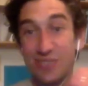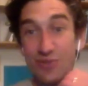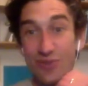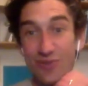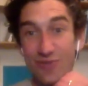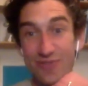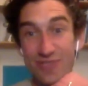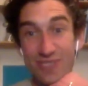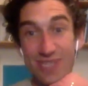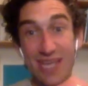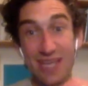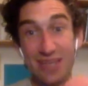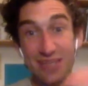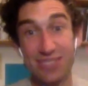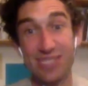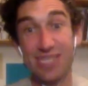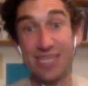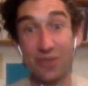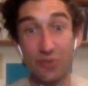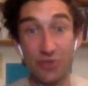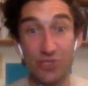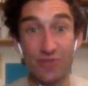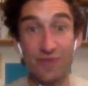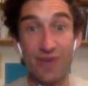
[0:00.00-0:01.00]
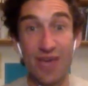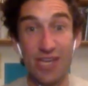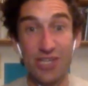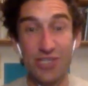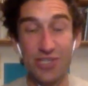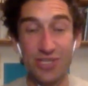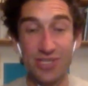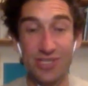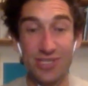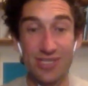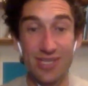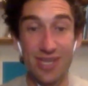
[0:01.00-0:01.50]
of set sequence of
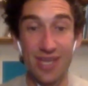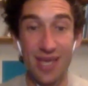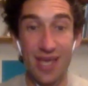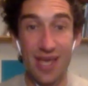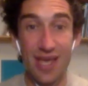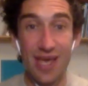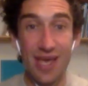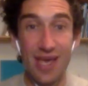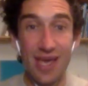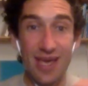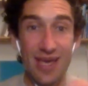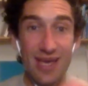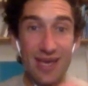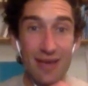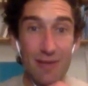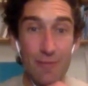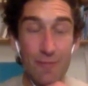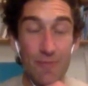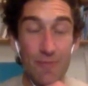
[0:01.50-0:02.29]
actions, and